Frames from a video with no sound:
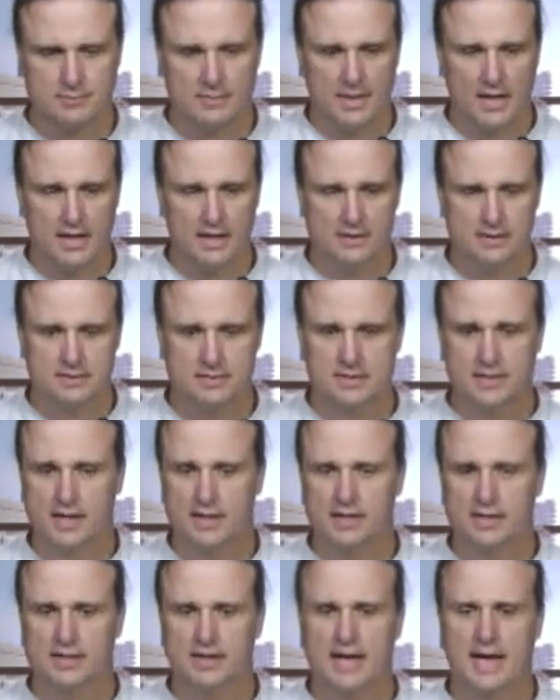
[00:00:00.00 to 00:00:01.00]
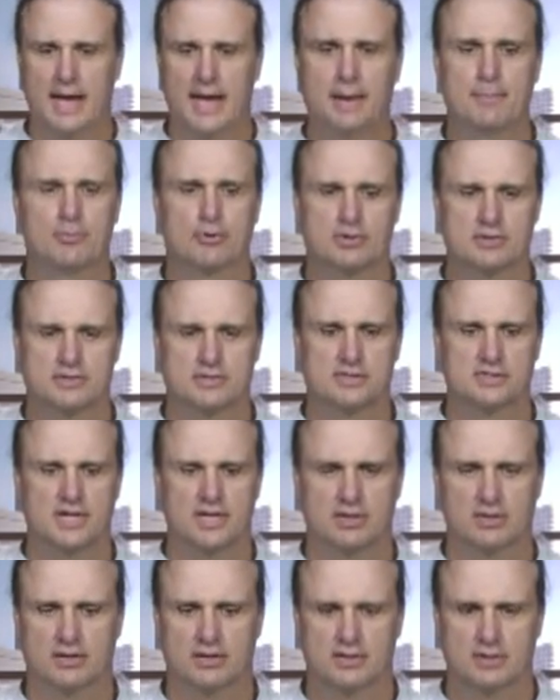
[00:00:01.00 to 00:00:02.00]
and he's getting a hammer and
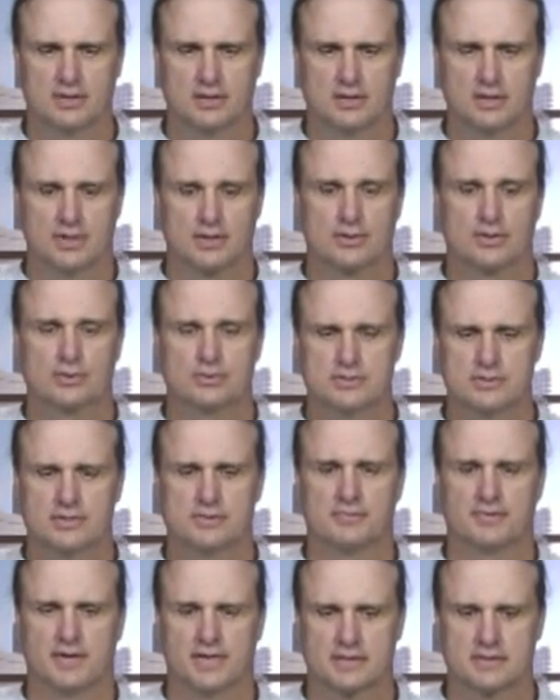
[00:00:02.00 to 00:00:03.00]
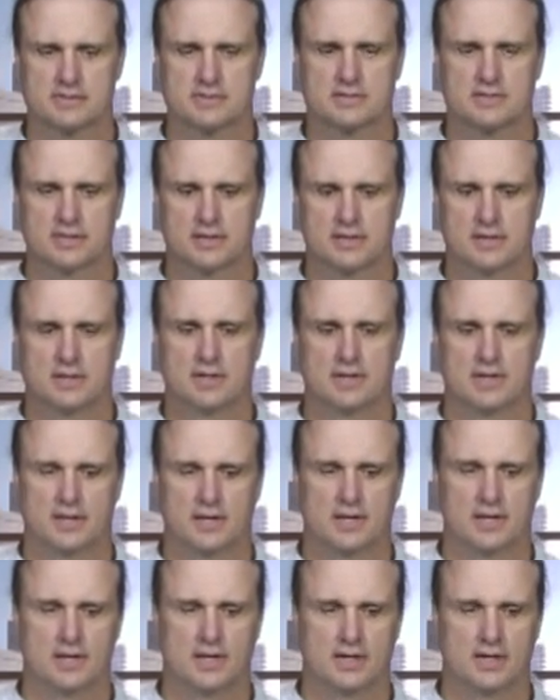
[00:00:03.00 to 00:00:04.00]
sickle crucifix
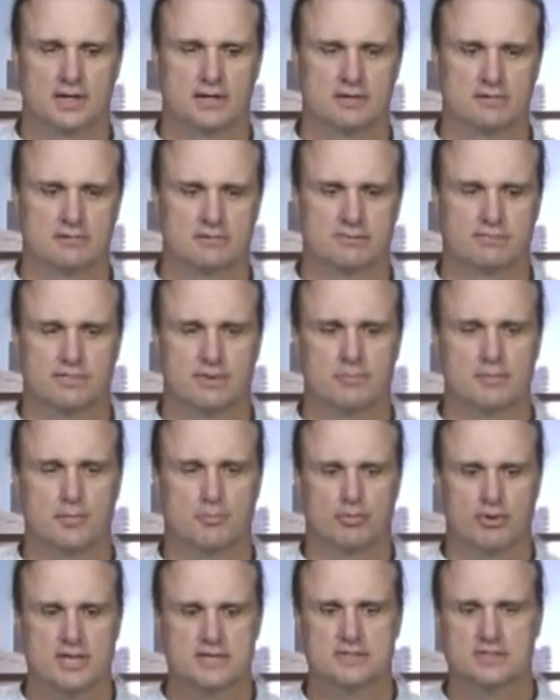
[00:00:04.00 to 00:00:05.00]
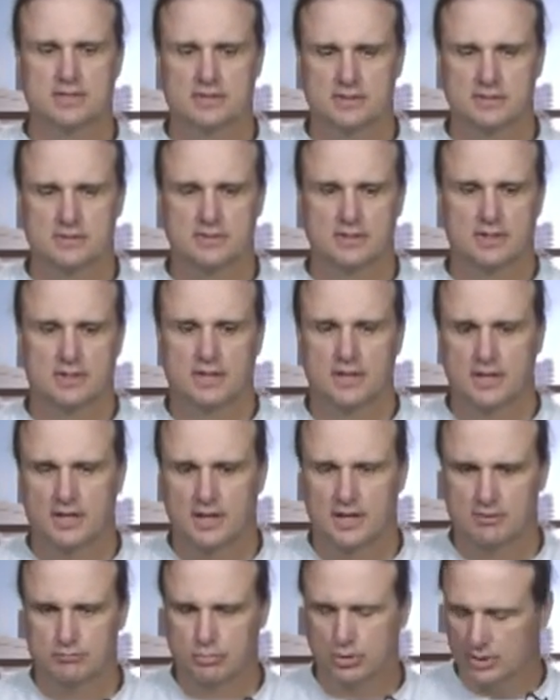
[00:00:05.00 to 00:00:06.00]
from the president
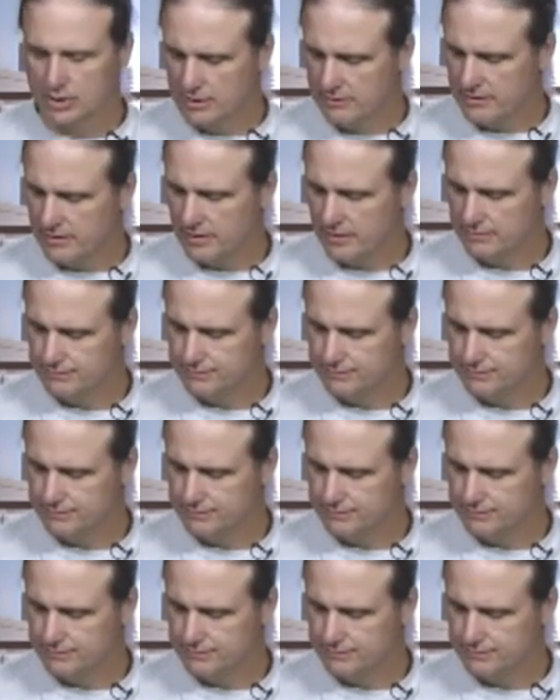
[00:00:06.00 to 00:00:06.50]
of Bolivia.